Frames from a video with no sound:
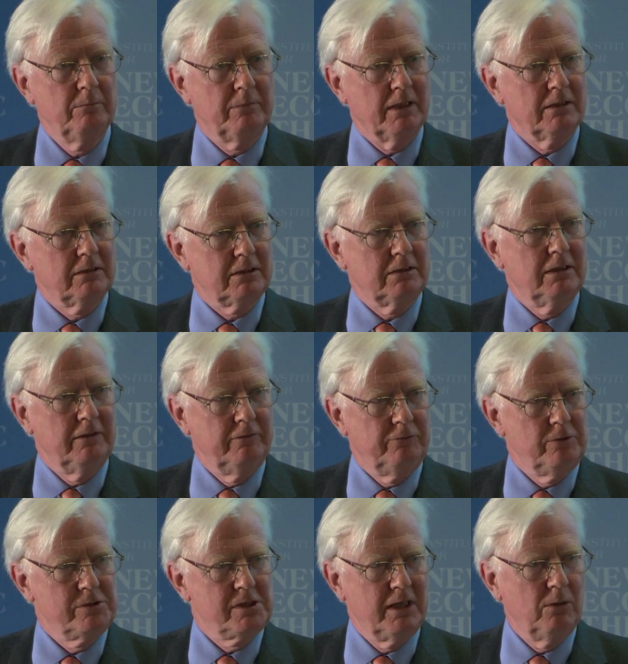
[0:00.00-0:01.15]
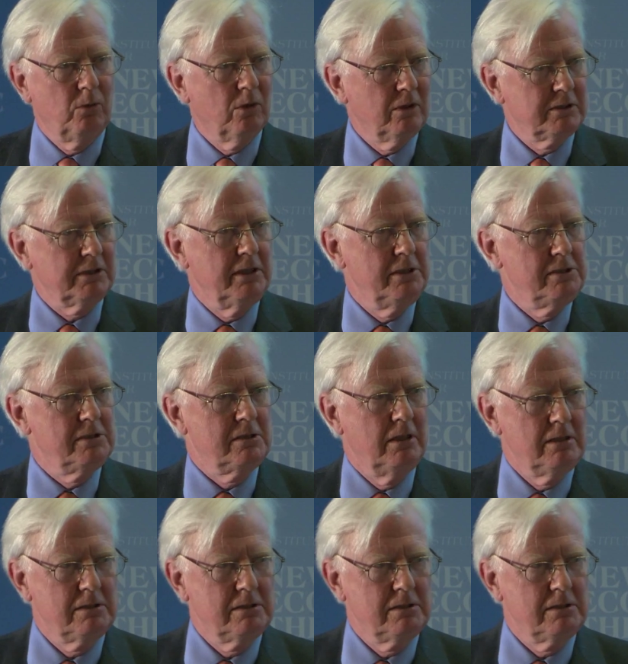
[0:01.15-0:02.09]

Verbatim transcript: but if you say what is